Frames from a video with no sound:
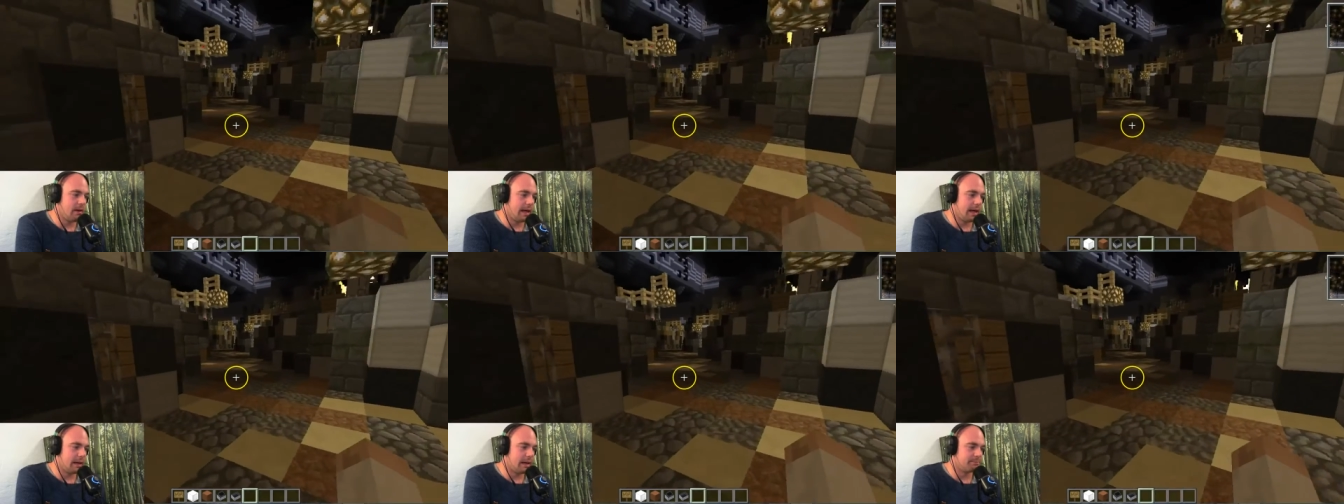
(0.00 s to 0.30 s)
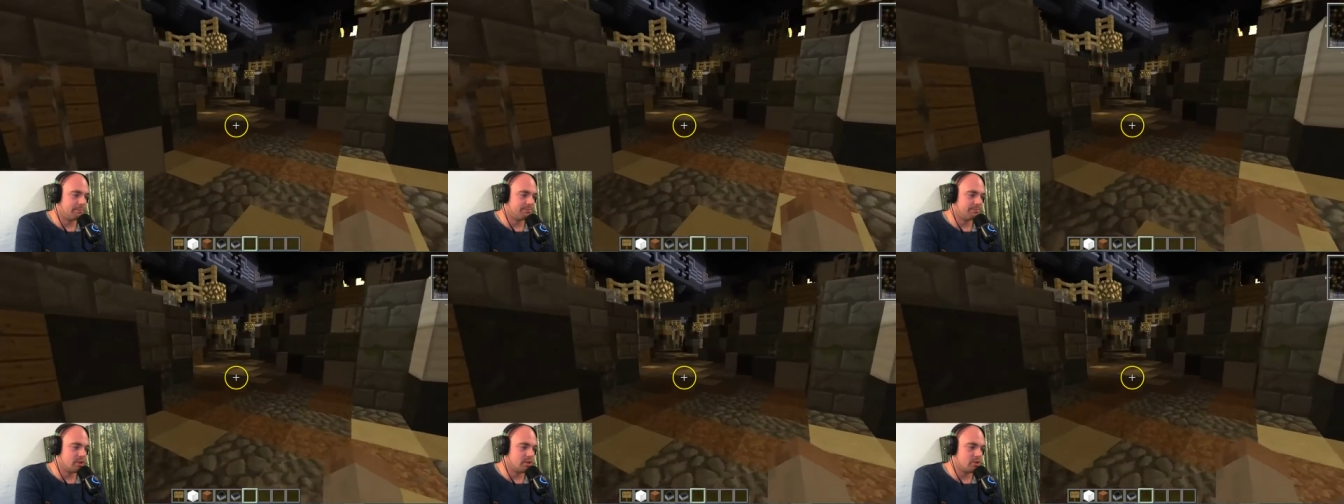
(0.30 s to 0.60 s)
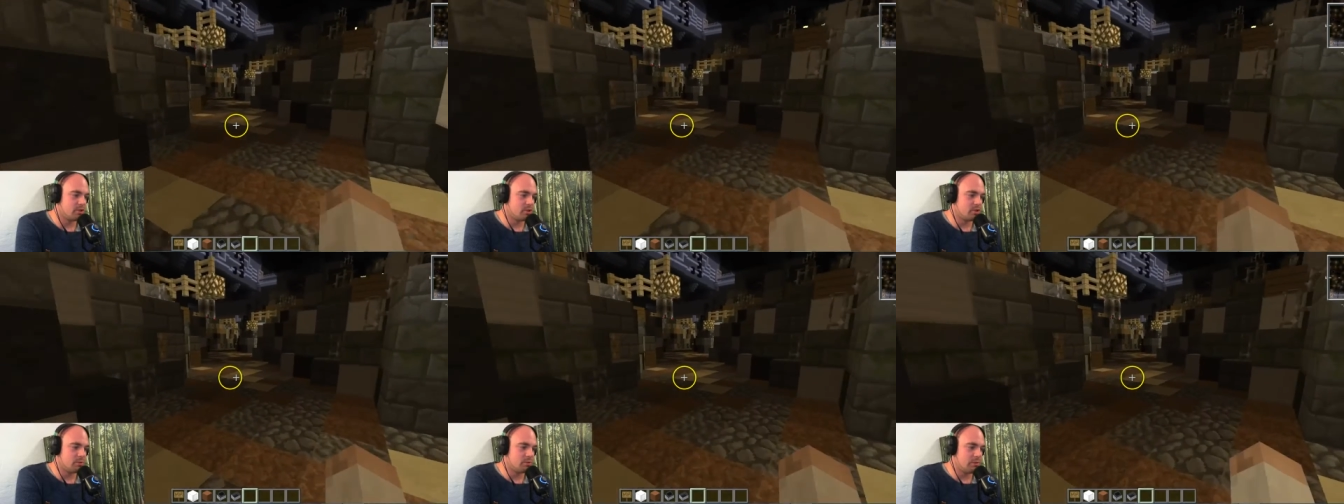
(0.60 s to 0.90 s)
Um,
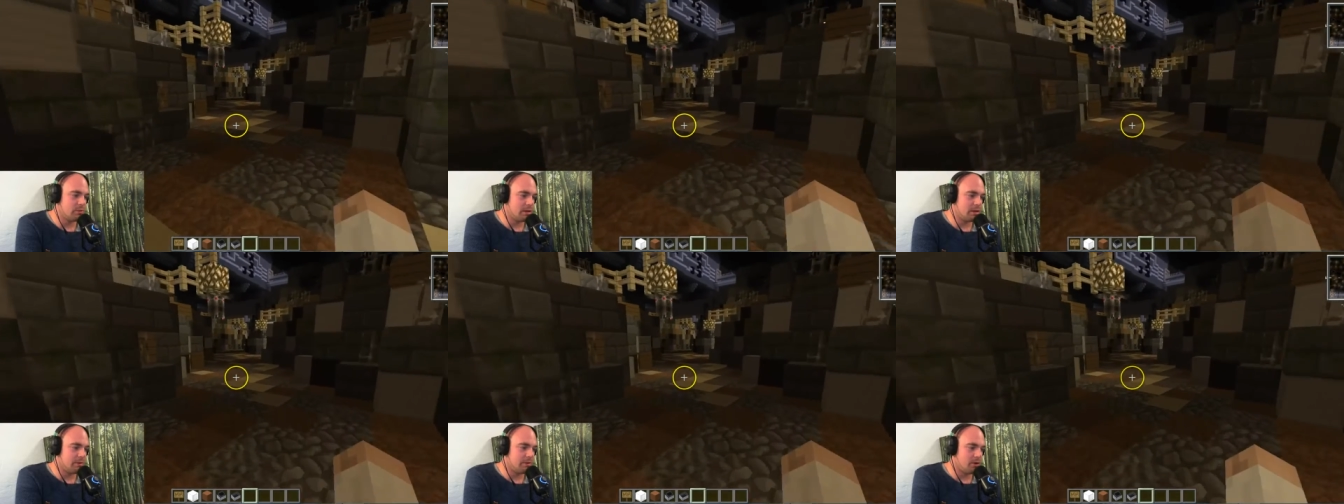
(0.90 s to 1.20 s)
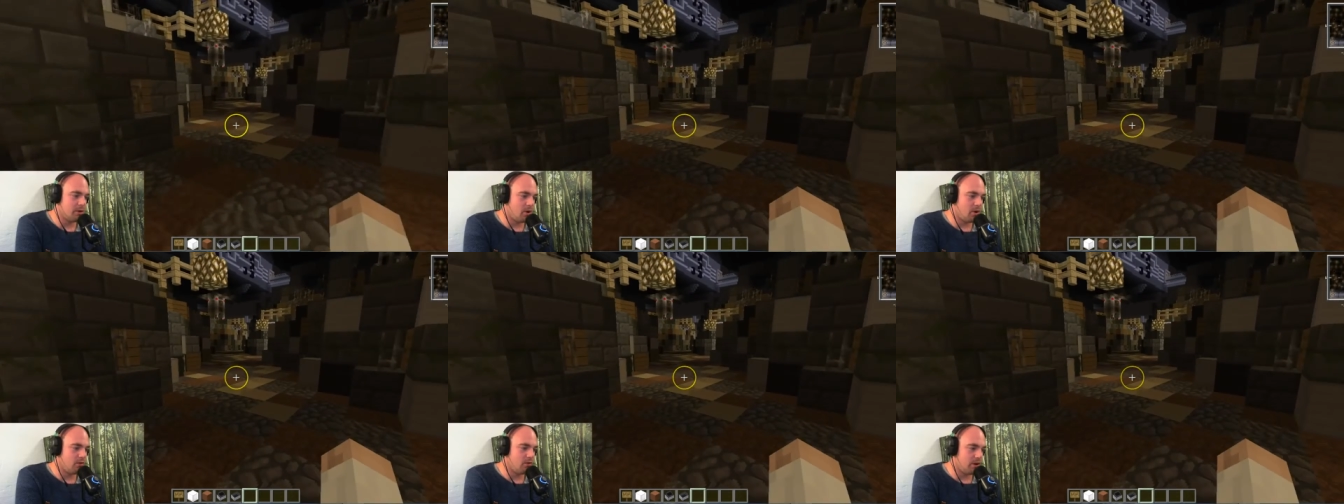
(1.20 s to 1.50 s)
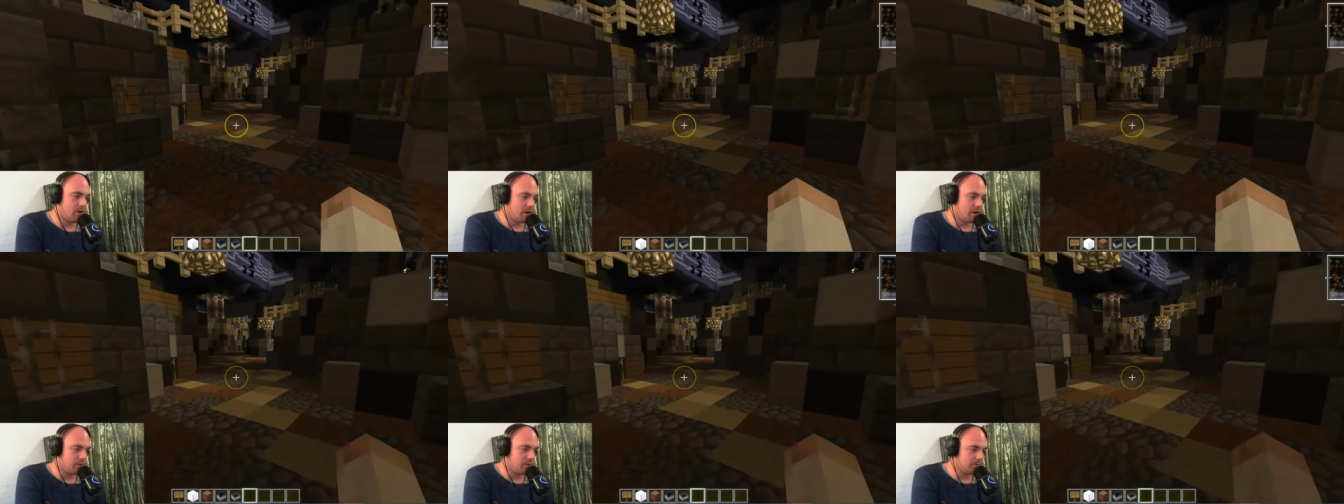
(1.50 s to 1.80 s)
it should be about
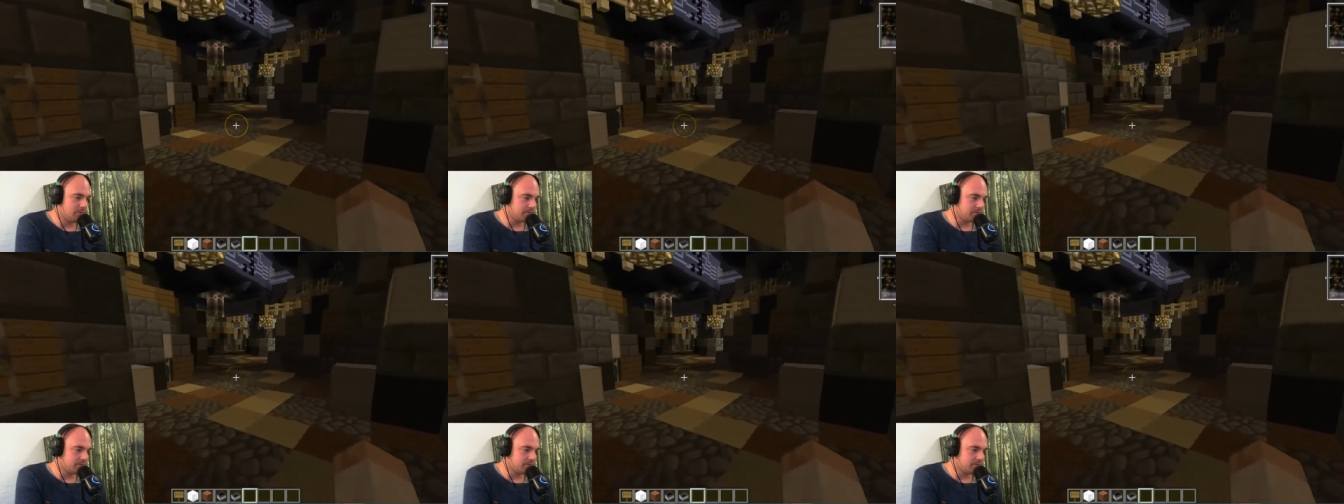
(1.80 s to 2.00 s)
over here.